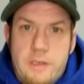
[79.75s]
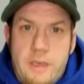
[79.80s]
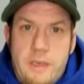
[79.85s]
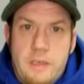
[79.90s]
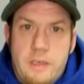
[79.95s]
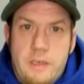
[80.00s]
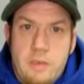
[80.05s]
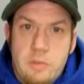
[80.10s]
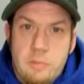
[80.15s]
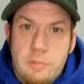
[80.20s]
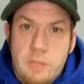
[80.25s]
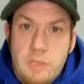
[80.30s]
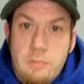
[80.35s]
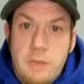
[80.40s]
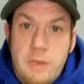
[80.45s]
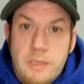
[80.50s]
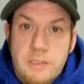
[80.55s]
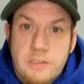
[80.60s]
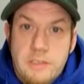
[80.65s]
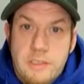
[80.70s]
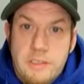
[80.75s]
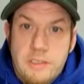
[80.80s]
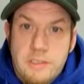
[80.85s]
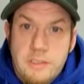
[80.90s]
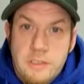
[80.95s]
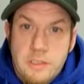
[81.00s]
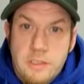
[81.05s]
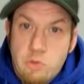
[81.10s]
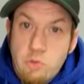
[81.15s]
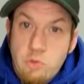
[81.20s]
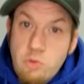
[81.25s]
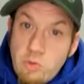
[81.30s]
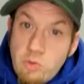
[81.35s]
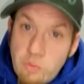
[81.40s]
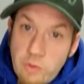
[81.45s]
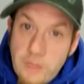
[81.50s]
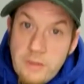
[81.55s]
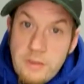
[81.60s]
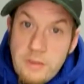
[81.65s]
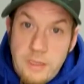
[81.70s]
I go to the mailbox and I see a cool
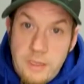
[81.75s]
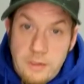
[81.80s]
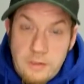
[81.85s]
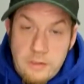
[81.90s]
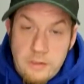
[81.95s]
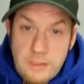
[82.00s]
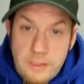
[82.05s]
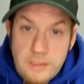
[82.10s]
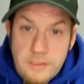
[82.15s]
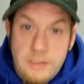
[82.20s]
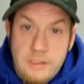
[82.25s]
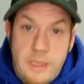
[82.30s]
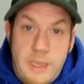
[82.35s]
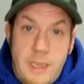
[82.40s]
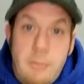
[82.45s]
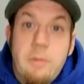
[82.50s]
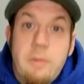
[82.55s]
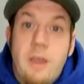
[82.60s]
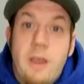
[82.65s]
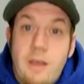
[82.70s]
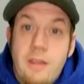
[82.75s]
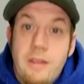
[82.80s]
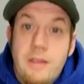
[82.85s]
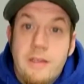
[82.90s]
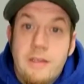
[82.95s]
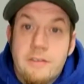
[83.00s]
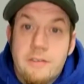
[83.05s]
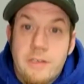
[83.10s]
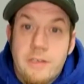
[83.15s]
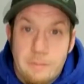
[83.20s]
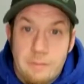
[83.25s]
red letter that said Happy Holidays on it.